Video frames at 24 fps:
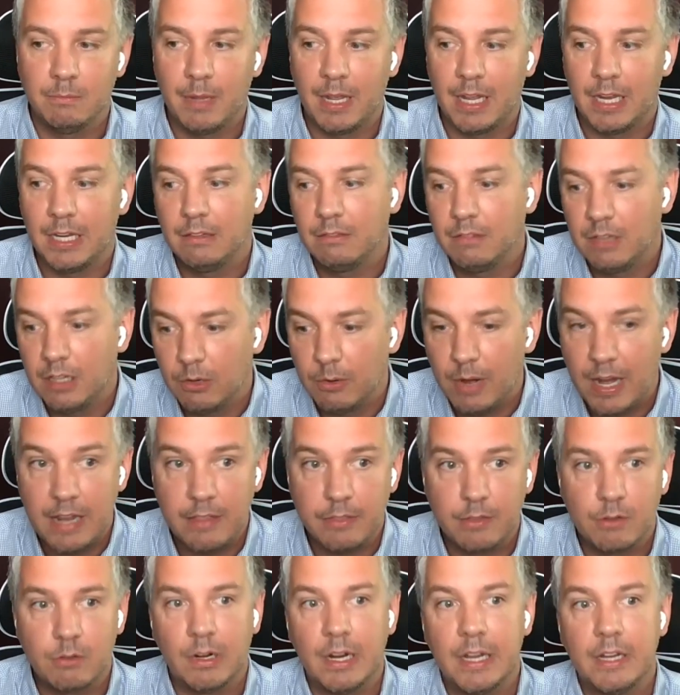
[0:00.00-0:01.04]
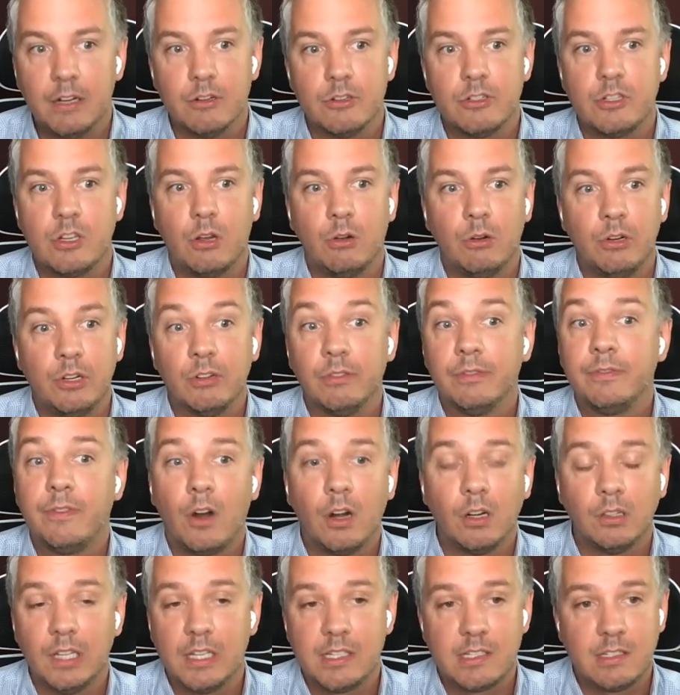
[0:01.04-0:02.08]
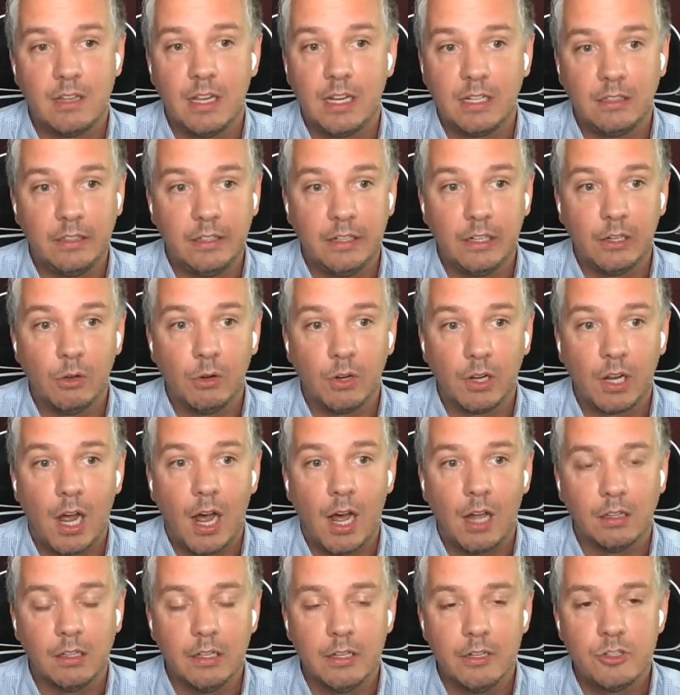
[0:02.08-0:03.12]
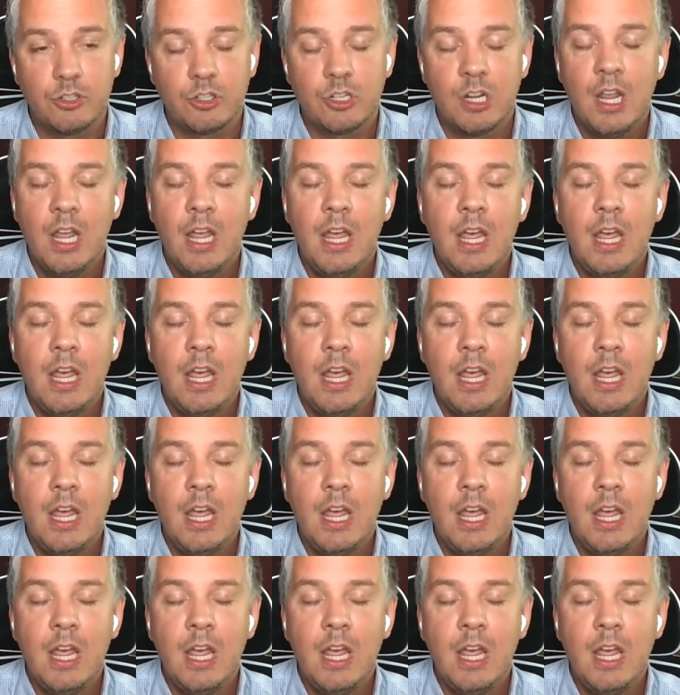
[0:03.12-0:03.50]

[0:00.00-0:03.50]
eighth grade or so, you're far less likely to go to college.